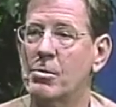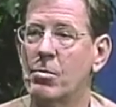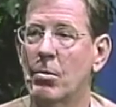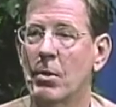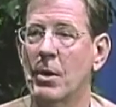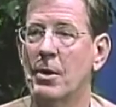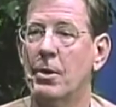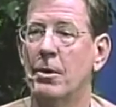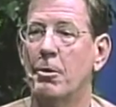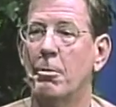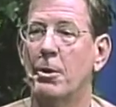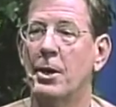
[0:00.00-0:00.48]

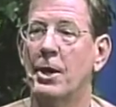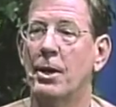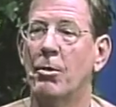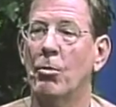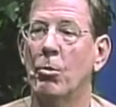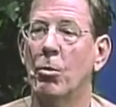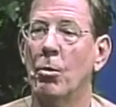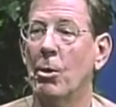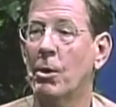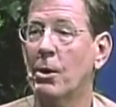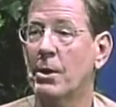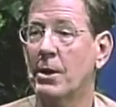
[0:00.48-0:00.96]
whether it be at
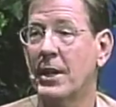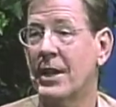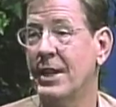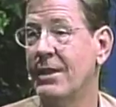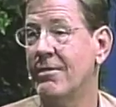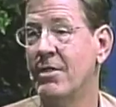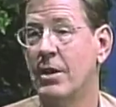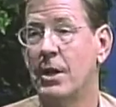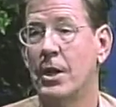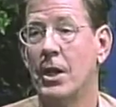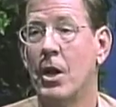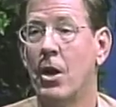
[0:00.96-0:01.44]
work,
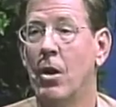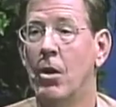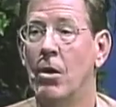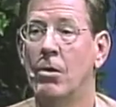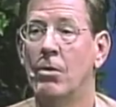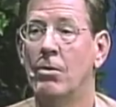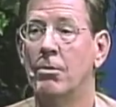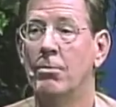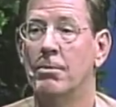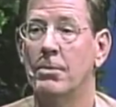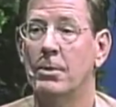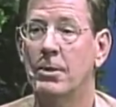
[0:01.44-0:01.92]
even at
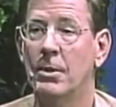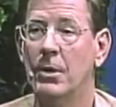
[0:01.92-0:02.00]
home.